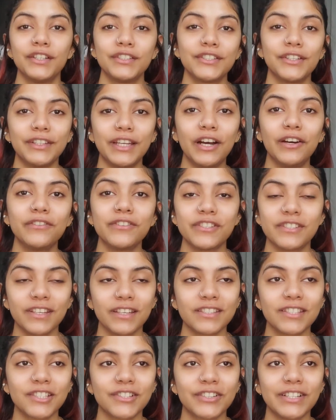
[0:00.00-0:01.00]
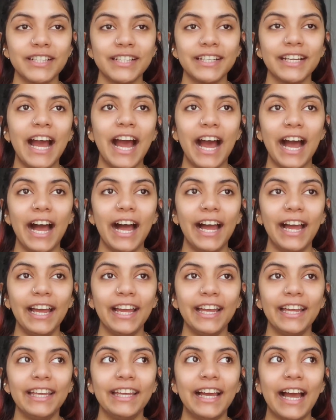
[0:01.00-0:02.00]
So now for sunscreen,
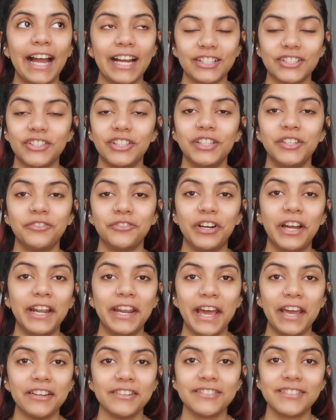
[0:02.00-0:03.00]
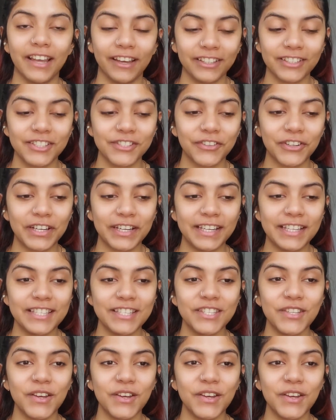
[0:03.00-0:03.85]
I actually ran out of sunscreen,